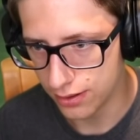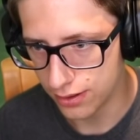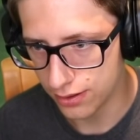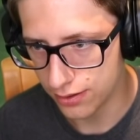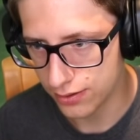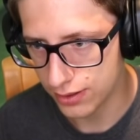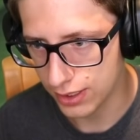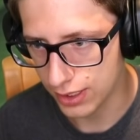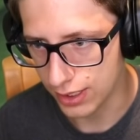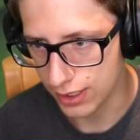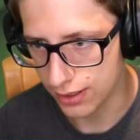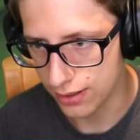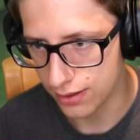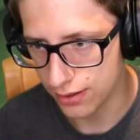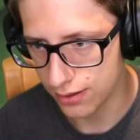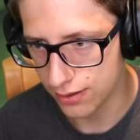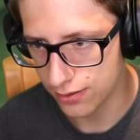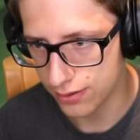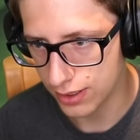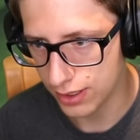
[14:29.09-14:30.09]
Okay,
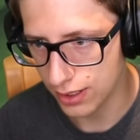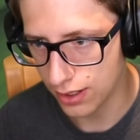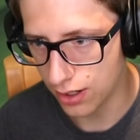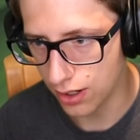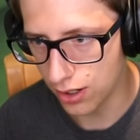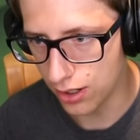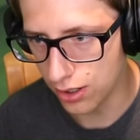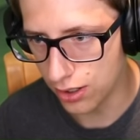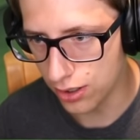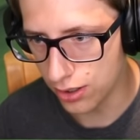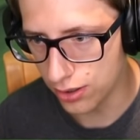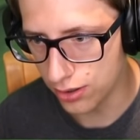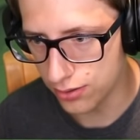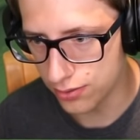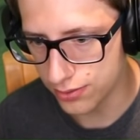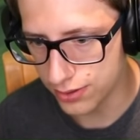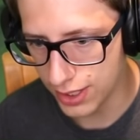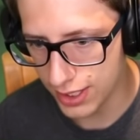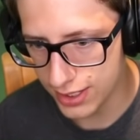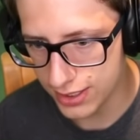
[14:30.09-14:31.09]
okay.
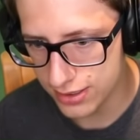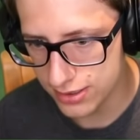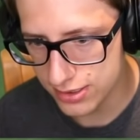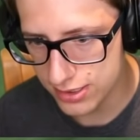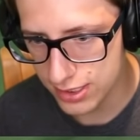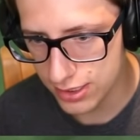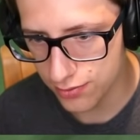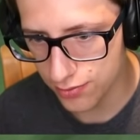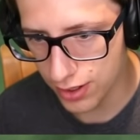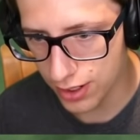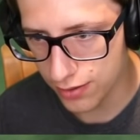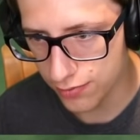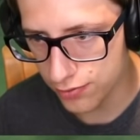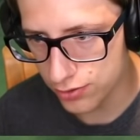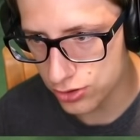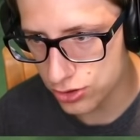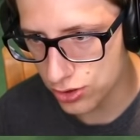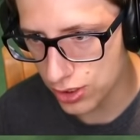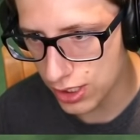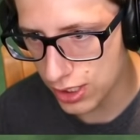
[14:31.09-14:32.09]
Oh, that is the
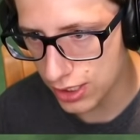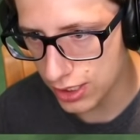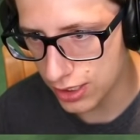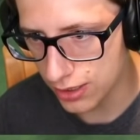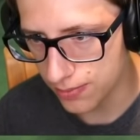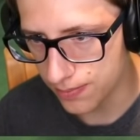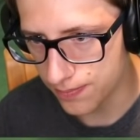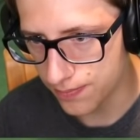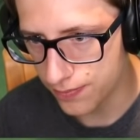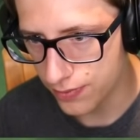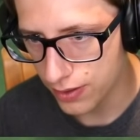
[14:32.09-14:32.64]
rival tribe.